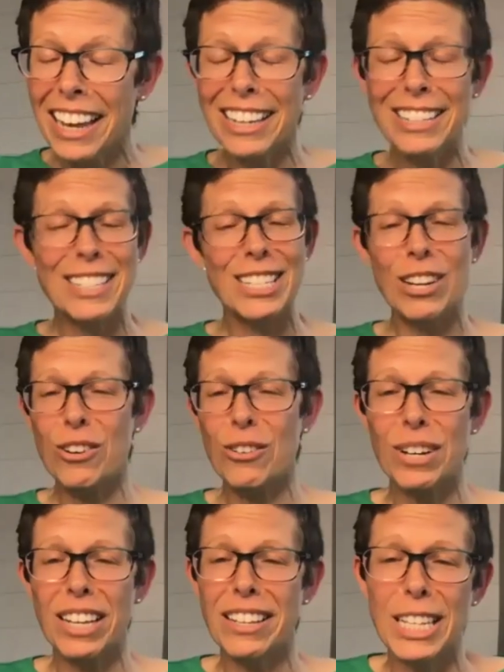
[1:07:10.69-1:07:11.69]
And so
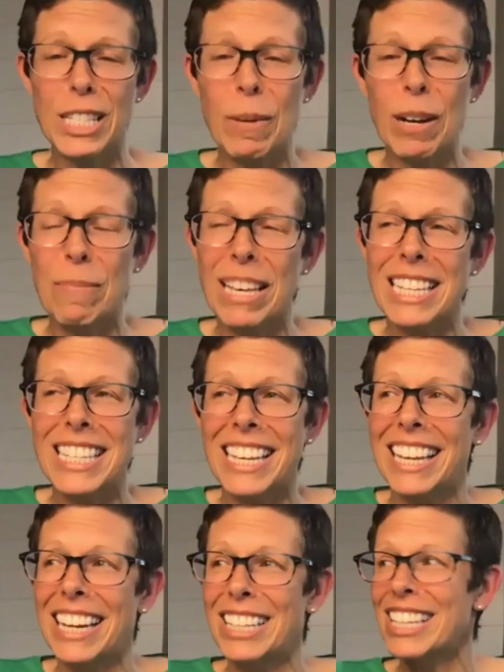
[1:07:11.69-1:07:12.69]
that's been amazing.
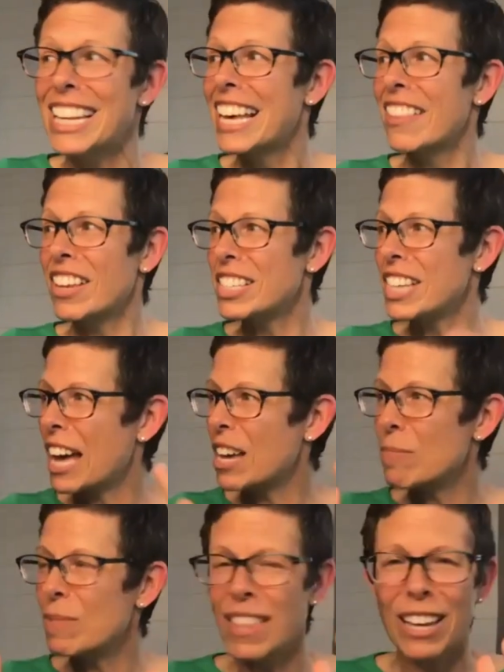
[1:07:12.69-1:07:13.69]
And it, the
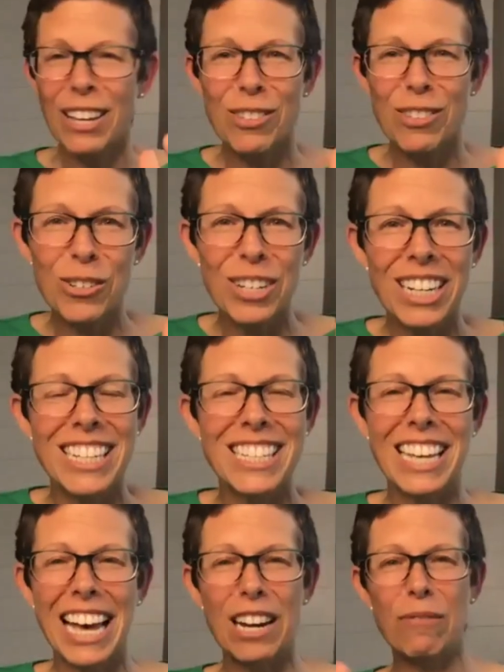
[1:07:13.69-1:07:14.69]
time that you do it is
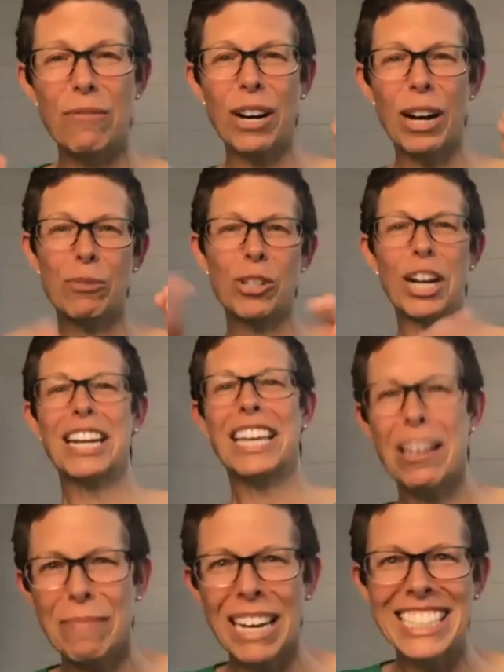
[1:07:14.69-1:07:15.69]
kind of where I'm trying to
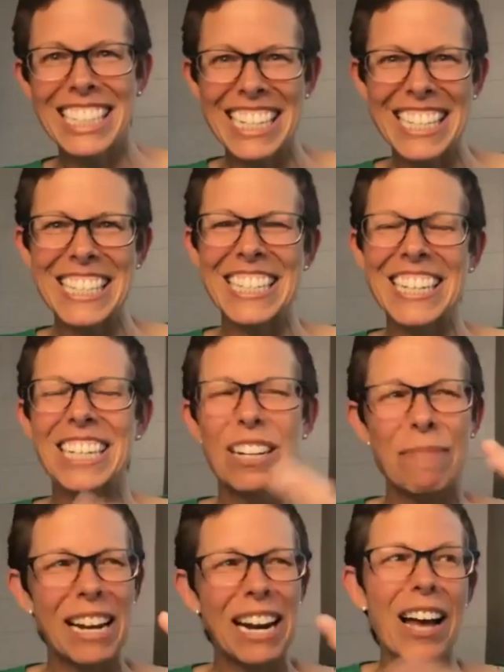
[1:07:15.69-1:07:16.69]
get my day started.
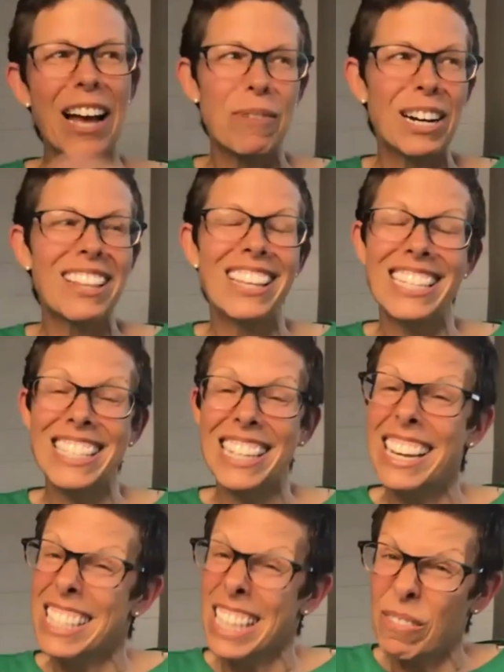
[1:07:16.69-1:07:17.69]
But I one of these
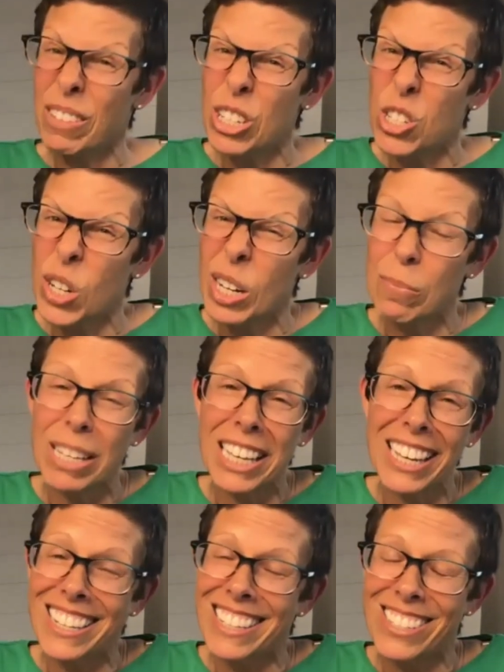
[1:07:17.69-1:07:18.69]
days I'm going to show up
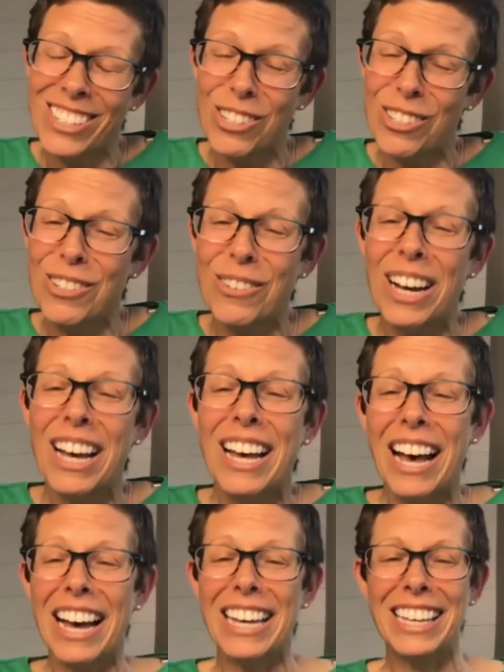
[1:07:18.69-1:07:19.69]
because you
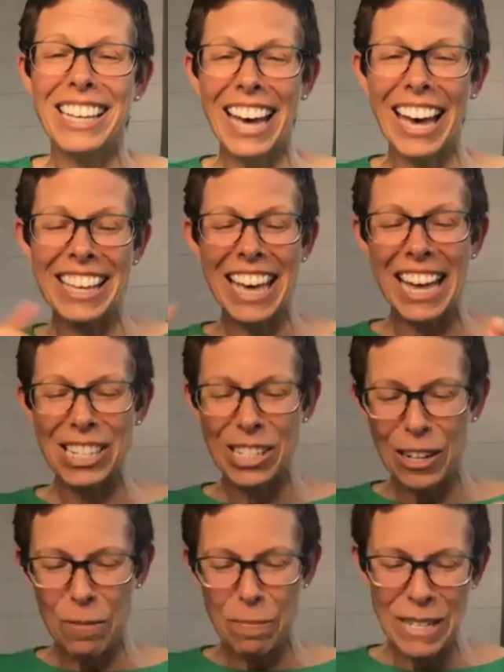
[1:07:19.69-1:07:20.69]
I I catch
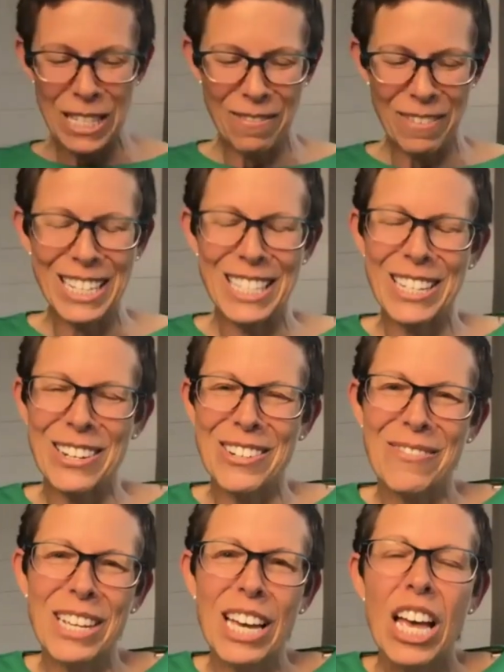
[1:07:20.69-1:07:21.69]
little bits of it. So
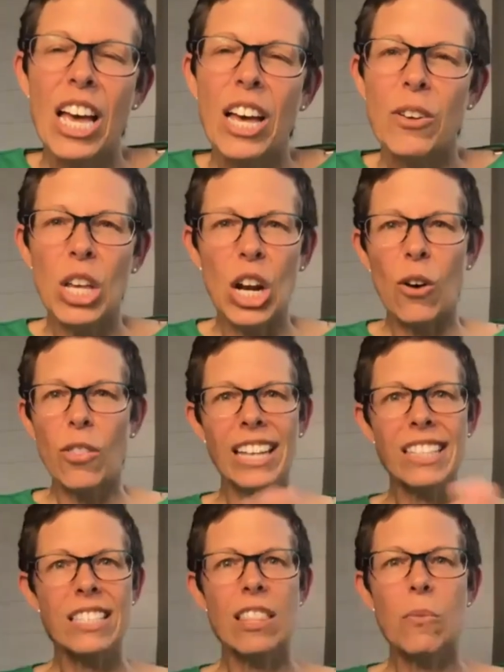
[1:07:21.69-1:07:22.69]
we you know
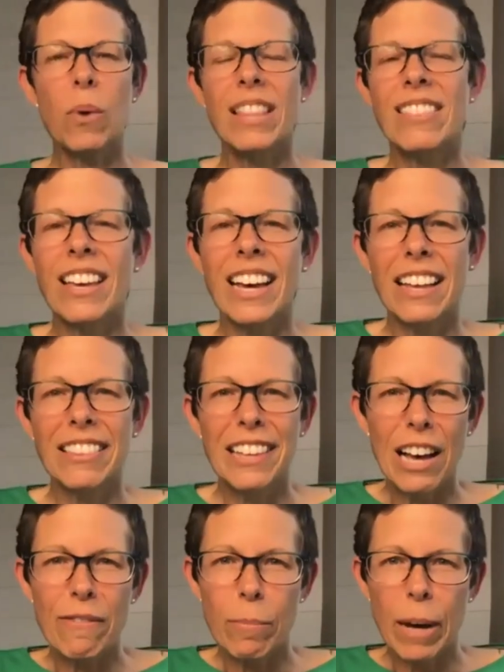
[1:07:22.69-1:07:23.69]
that's the one thing I
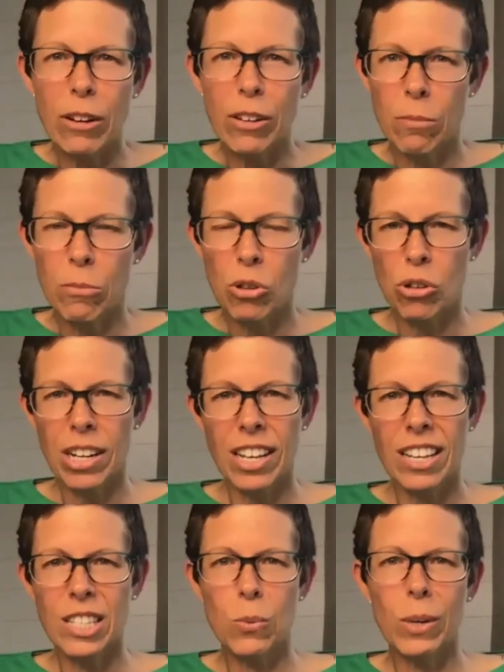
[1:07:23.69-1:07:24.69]
love about community
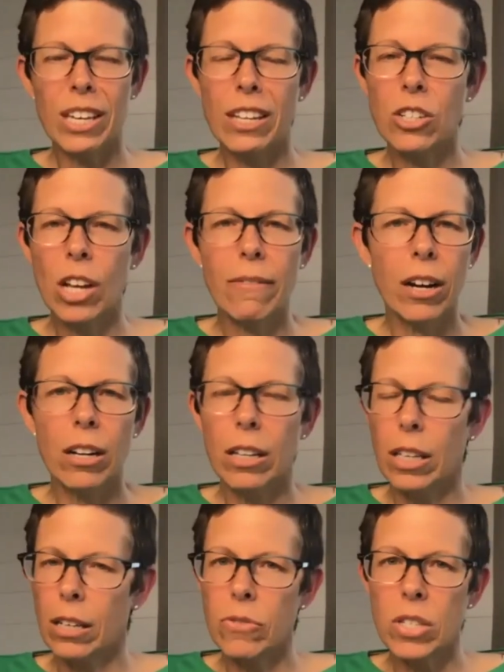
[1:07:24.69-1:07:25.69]
is we each have our
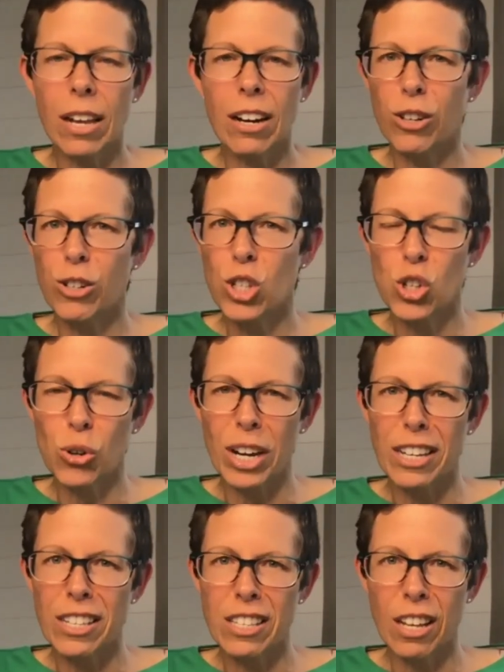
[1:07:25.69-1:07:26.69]
gifts and our
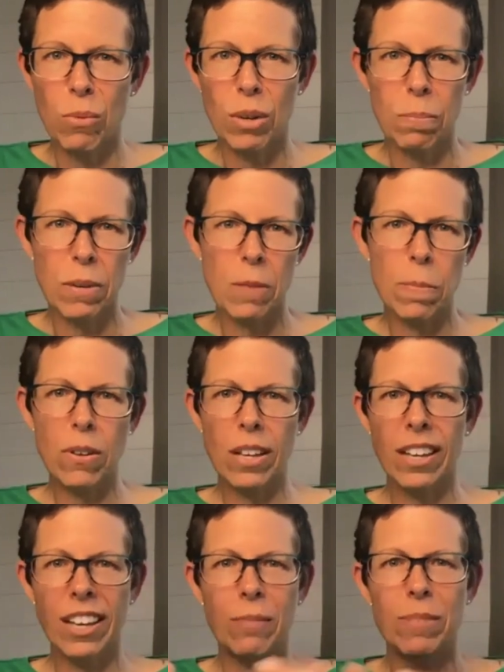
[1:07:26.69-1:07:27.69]
strengths, and when people can
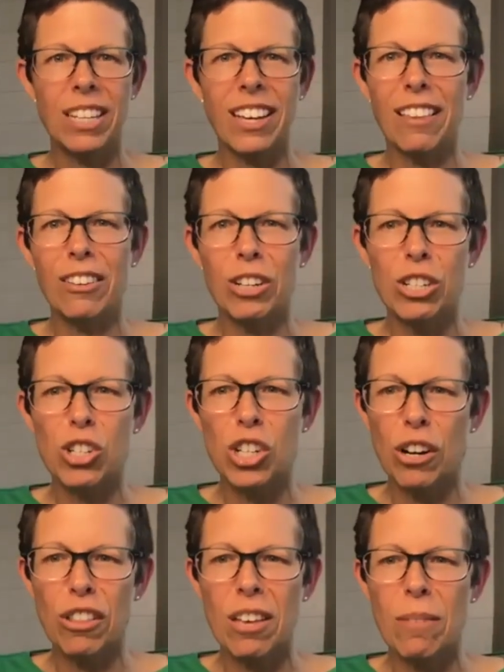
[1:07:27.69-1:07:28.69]
come together and
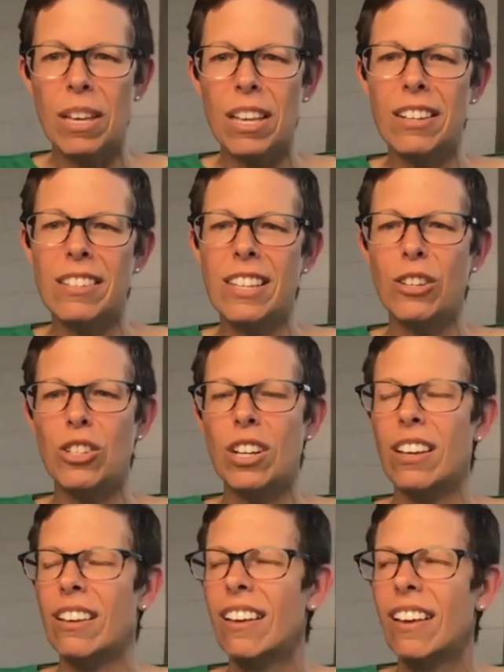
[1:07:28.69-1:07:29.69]
share them in such
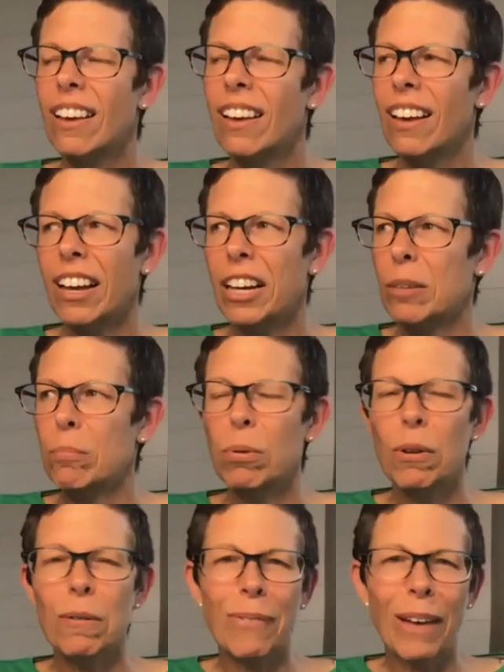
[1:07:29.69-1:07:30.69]
a um,
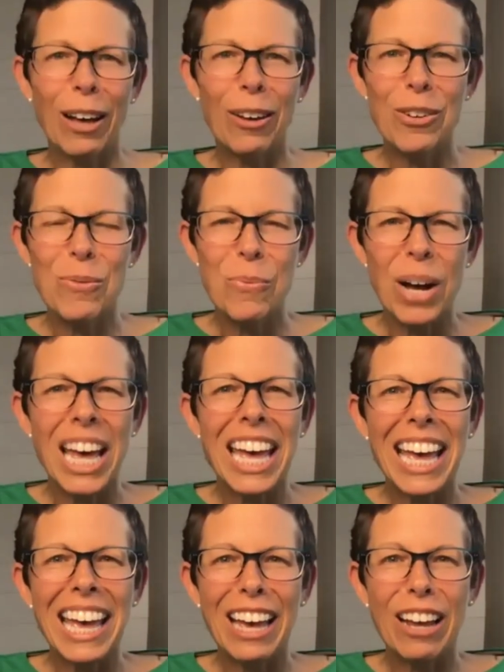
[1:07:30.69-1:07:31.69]
profound
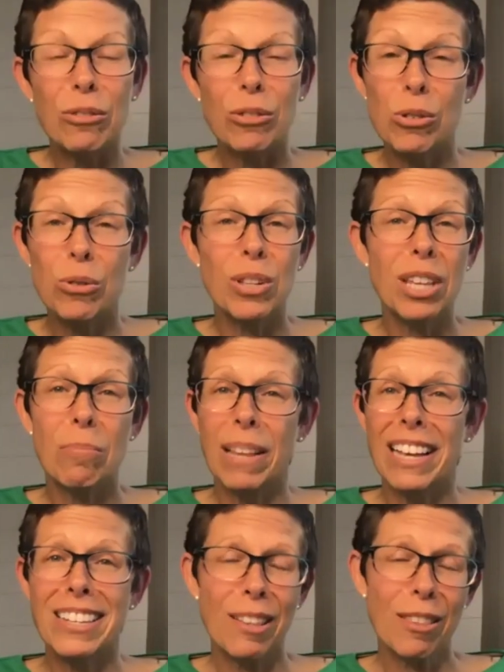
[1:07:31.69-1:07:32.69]
way and truly
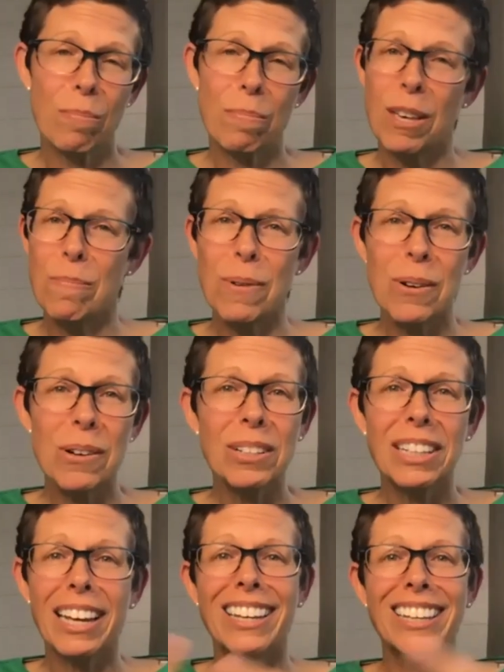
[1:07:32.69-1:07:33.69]
bless other people,
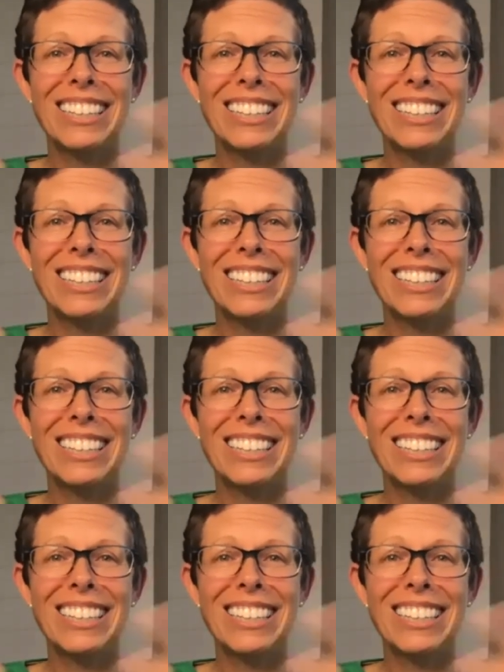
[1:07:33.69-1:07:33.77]
like